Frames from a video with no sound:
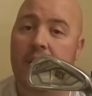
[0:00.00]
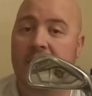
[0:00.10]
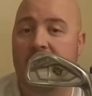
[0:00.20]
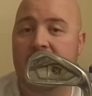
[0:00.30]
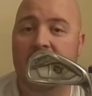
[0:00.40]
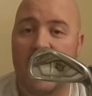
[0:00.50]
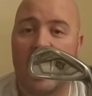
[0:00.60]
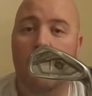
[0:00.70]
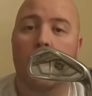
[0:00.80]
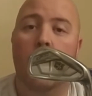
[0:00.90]
This is the
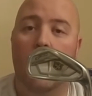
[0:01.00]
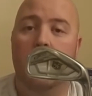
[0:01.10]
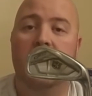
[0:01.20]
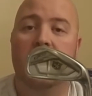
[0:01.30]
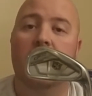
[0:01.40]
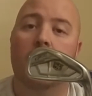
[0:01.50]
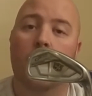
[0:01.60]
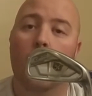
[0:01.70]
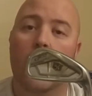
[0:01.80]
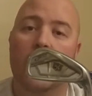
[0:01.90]
same carbon steel
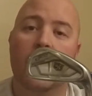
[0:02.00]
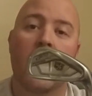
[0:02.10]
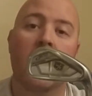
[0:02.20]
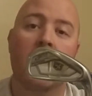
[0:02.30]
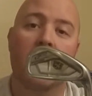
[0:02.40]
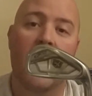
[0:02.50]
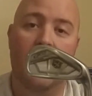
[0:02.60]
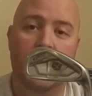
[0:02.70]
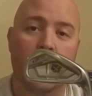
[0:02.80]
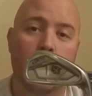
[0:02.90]
from which the
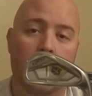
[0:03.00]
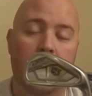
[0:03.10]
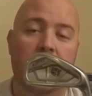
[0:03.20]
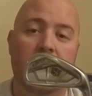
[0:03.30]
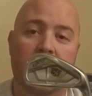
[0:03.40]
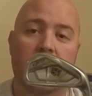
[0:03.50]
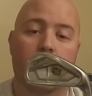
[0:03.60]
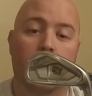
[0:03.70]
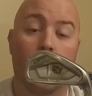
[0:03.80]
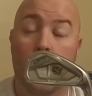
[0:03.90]
FG Tour
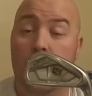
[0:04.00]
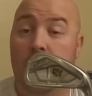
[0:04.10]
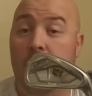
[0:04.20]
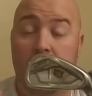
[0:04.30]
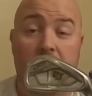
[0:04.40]
V6s are forged.